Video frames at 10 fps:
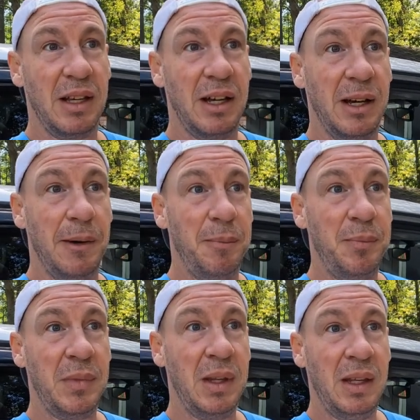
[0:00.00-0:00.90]
Um,
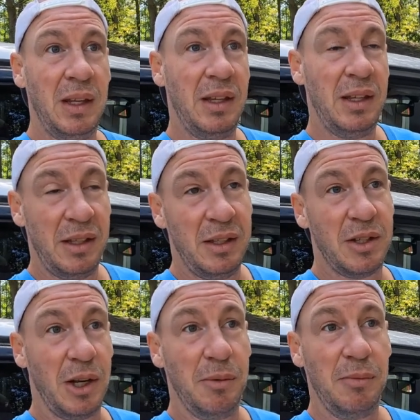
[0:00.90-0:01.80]

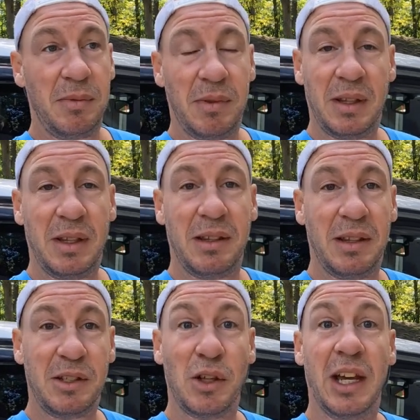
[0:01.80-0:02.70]
so
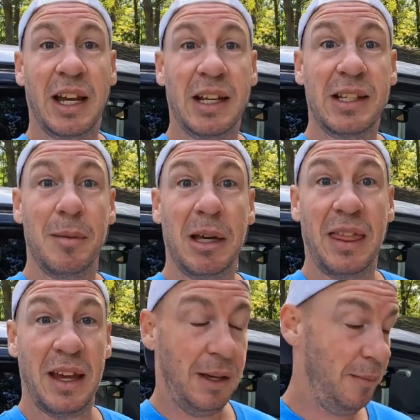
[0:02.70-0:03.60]
that's all I gotta say
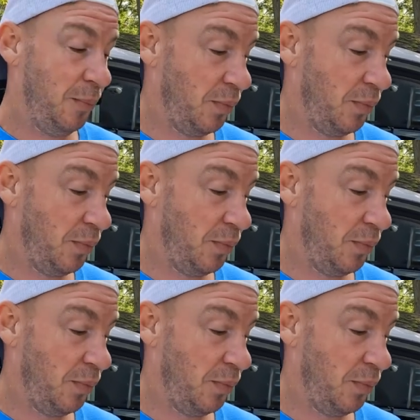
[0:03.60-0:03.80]
about that.